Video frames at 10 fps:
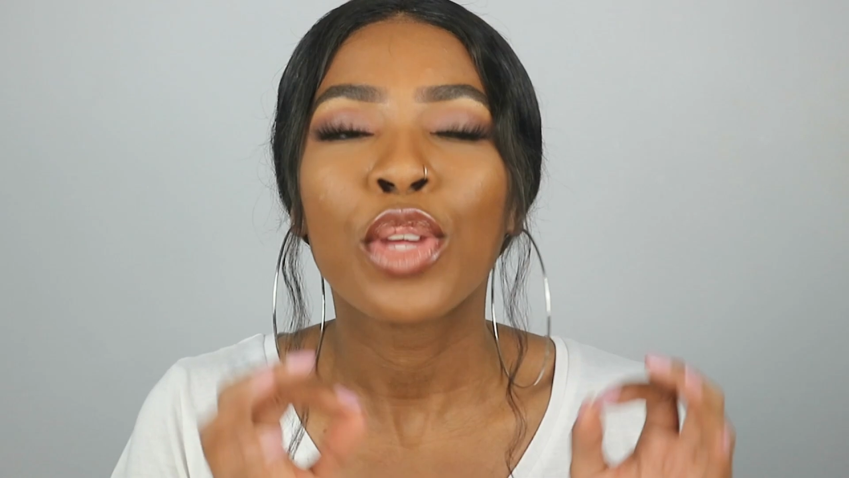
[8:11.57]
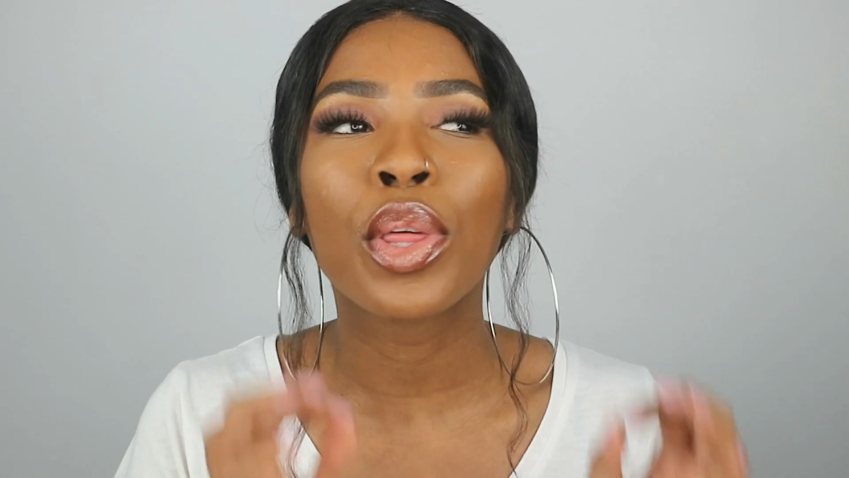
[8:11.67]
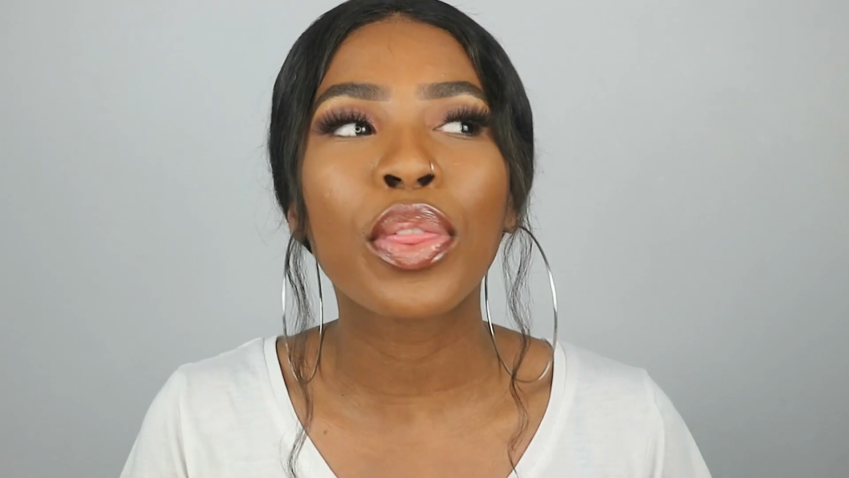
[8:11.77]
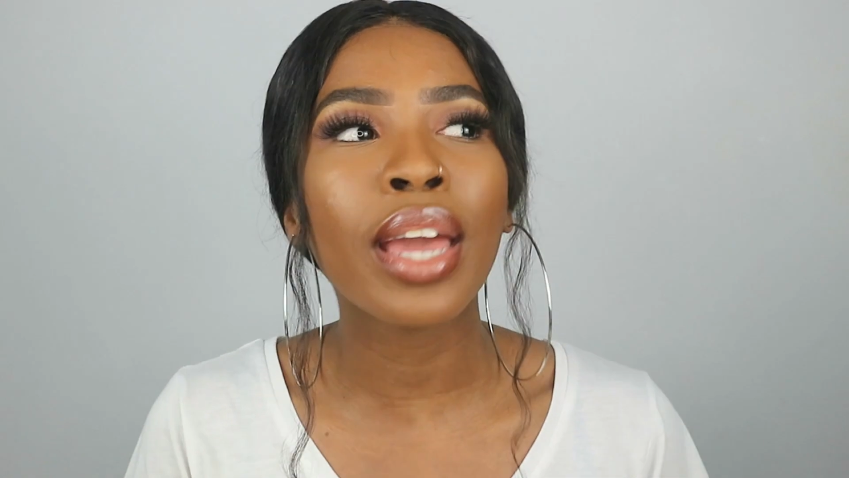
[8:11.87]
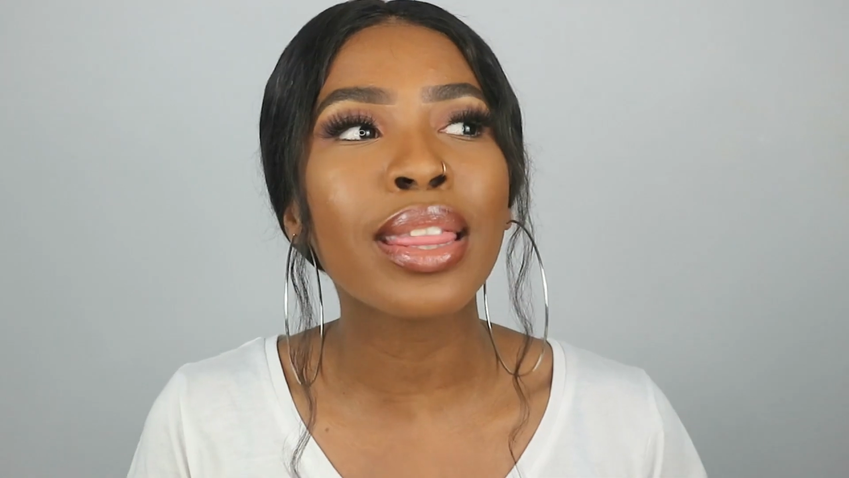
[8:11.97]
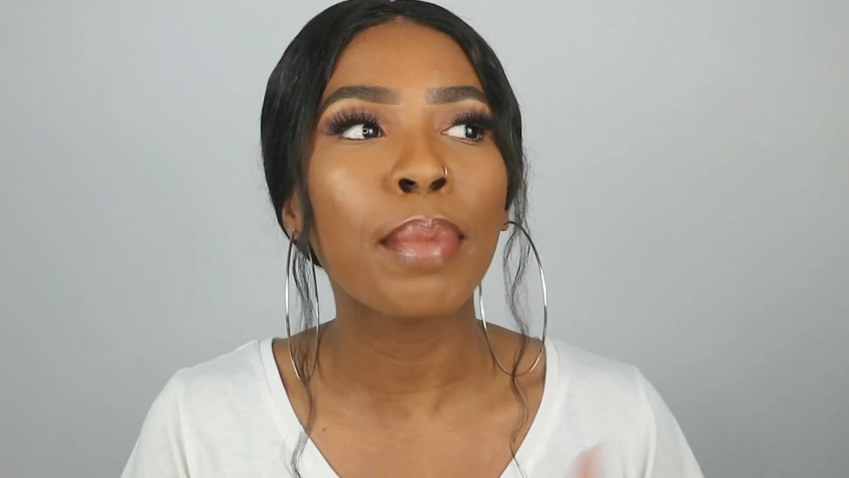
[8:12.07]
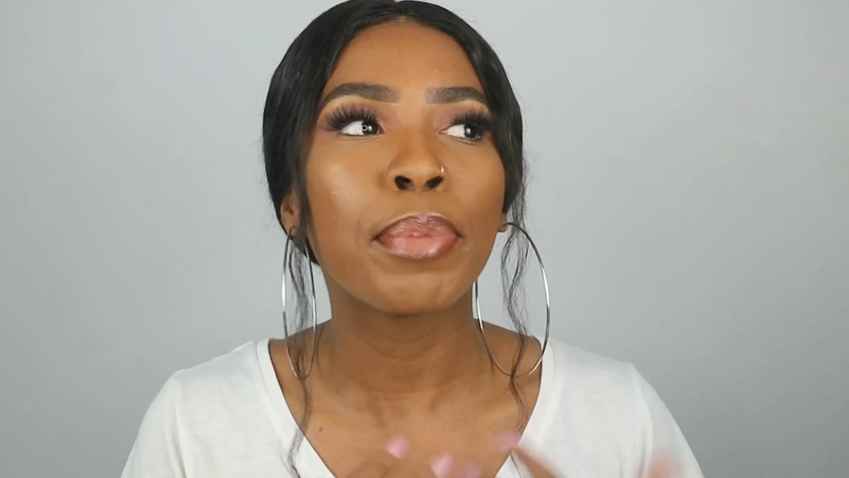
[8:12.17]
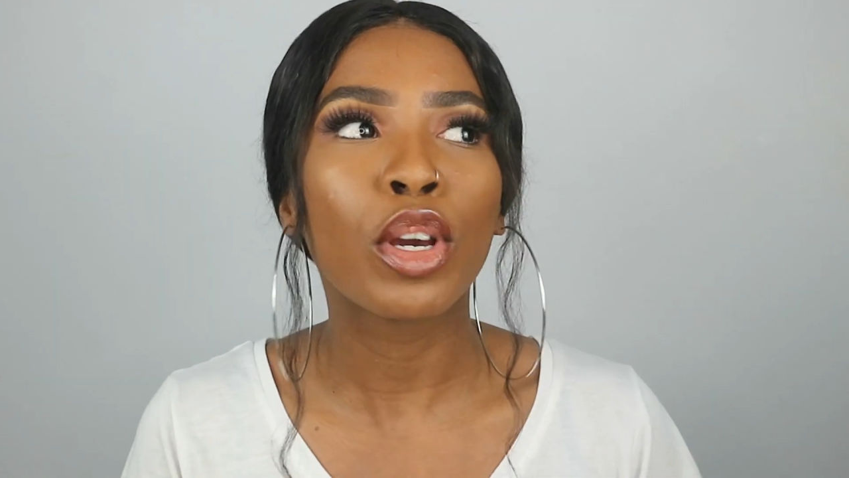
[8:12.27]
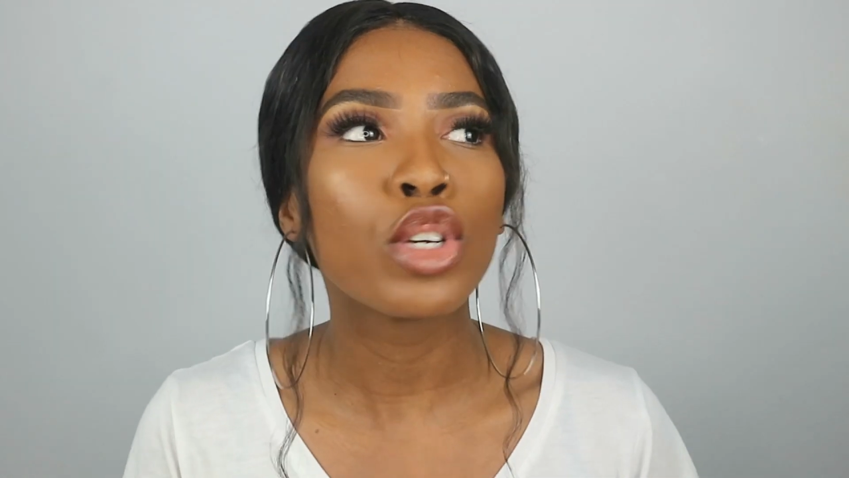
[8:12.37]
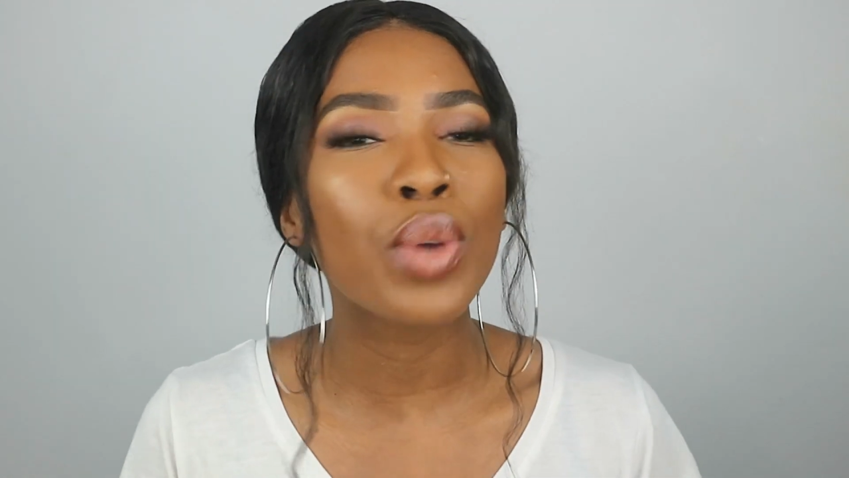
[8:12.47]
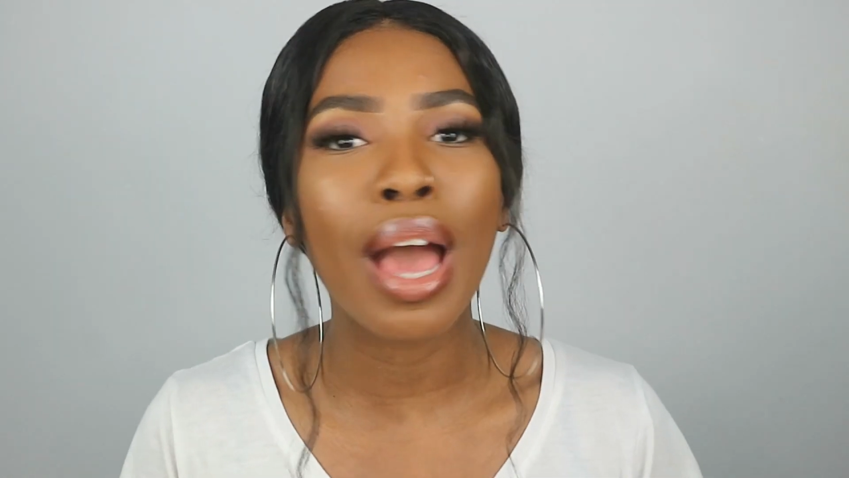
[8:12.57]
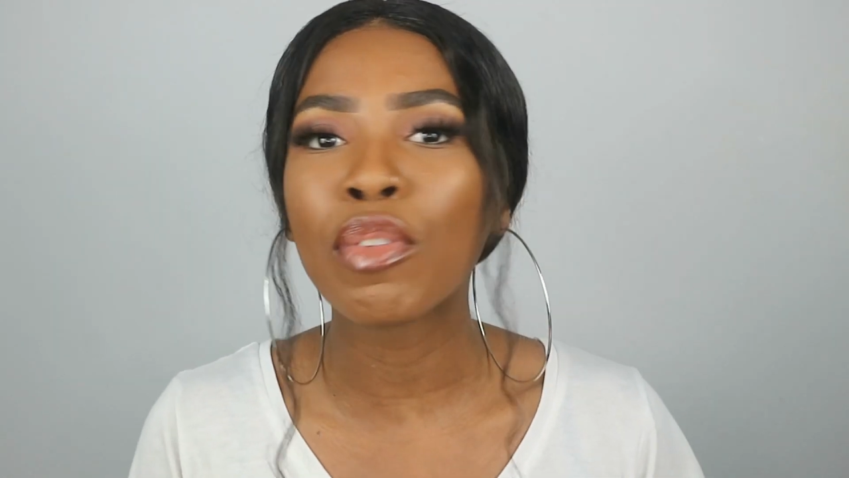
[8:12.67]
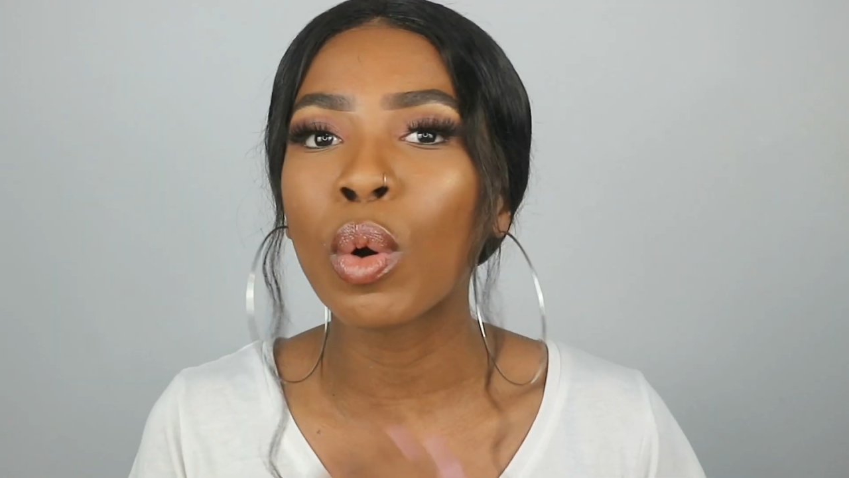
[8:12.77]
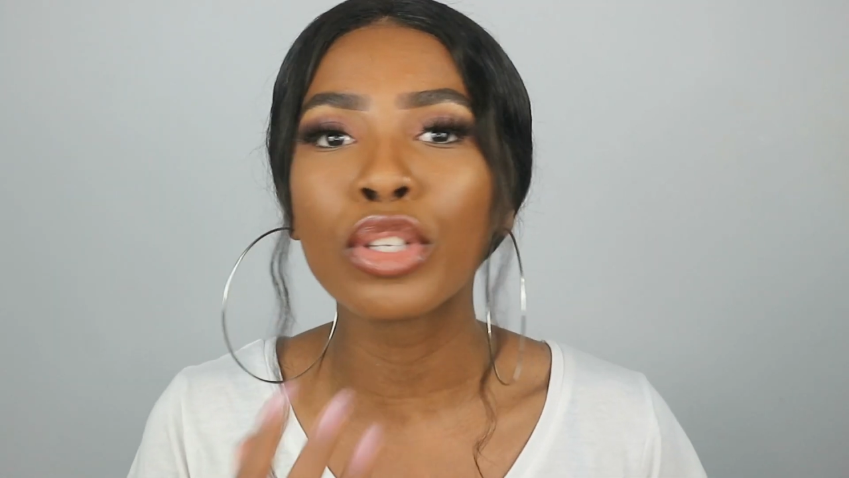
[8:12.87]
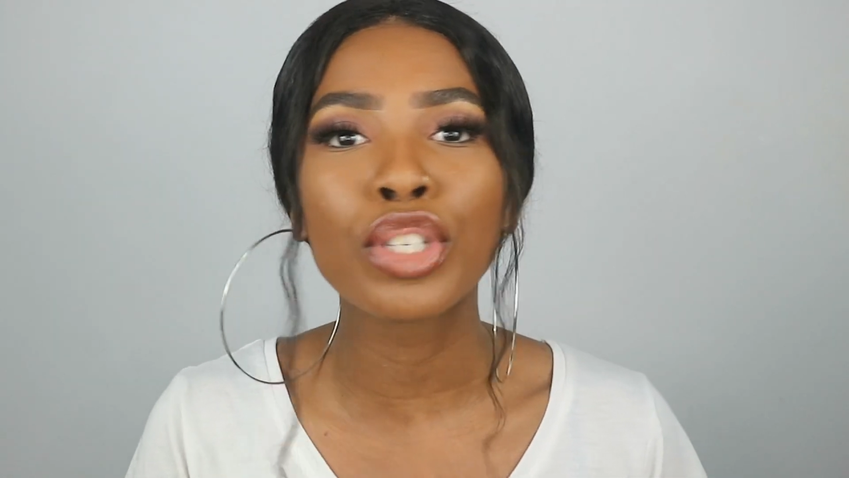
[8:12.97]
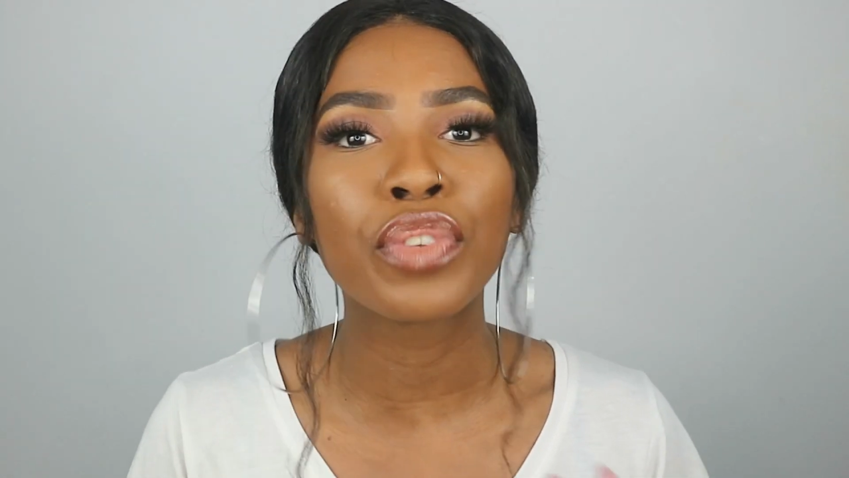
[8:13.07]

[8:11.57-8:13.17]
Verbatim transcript: you think that because you have all this